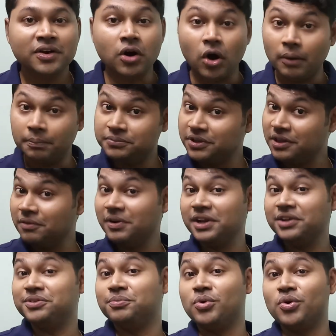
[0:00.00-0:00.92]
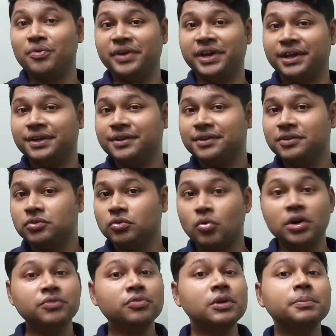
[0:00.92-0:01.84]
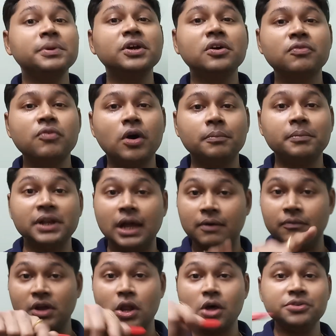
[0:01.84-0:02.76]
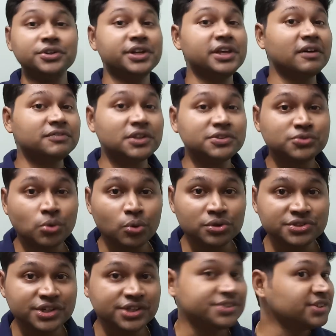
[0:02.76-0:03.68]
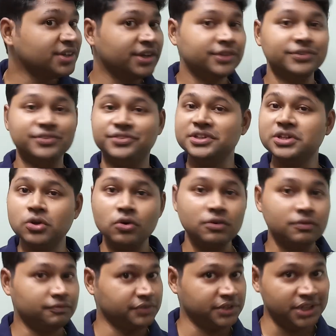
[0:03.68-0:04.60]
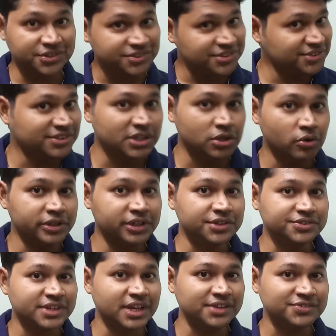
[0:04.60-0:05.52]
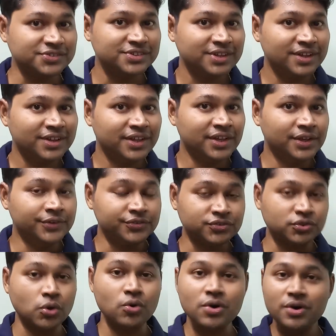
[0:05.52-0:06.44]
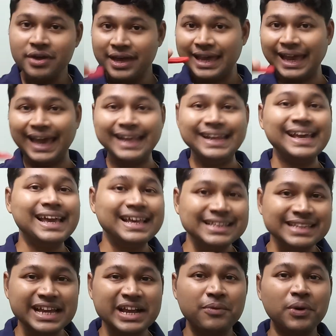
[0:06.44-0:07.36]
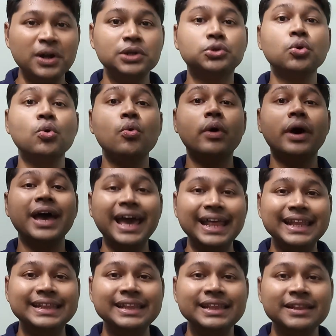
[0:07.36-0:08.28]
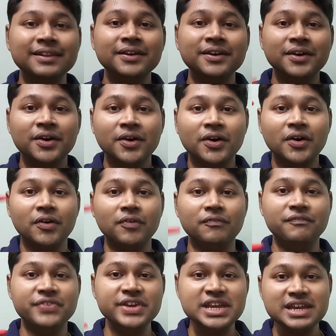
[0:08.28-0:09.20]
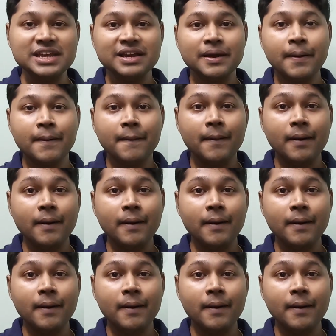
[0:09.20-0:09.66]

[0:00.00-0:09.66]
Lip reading: observer is moving. So what will be your formula? Velocity of the source is 0. Vs is 0 in this case. So Na is equal to N V